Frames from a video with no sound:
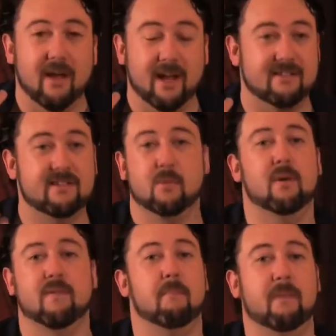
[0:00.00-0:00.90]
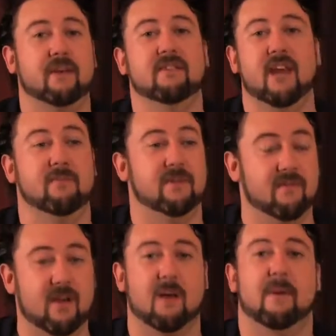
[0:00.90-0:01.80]
It's still one of the best games that
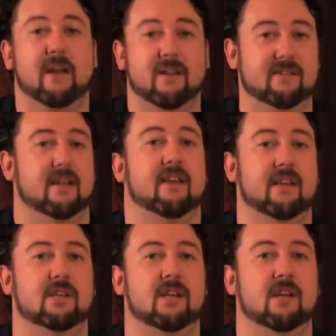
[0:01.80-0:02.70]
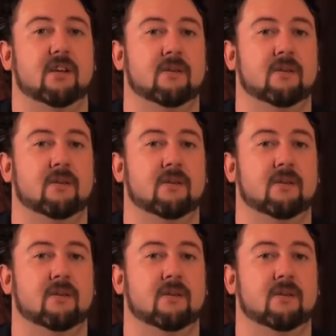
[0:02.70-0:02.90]
have come out at the start of this year.